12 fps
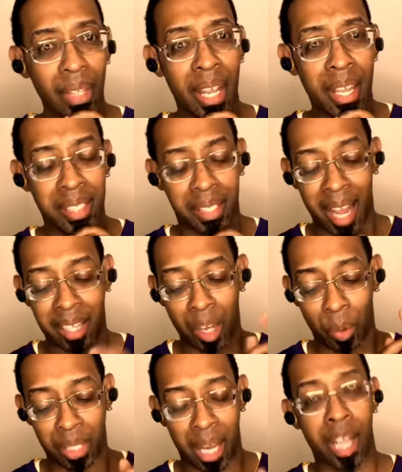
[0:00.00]
is that there
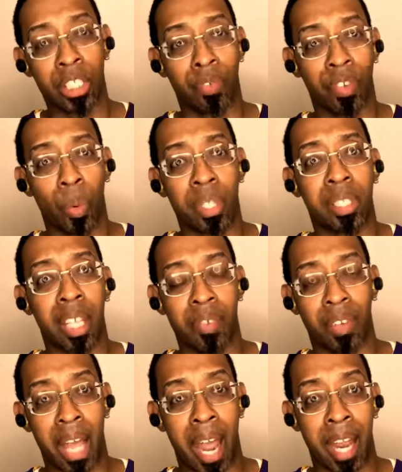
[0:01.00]
was an interview with
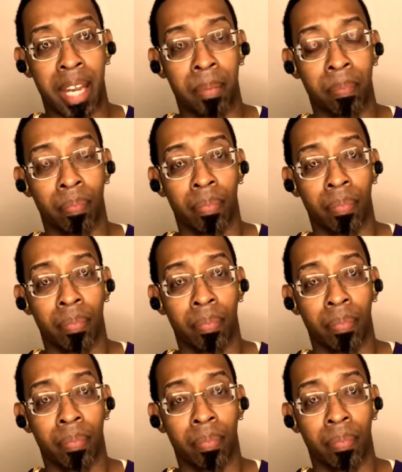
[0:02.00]
Stephen A.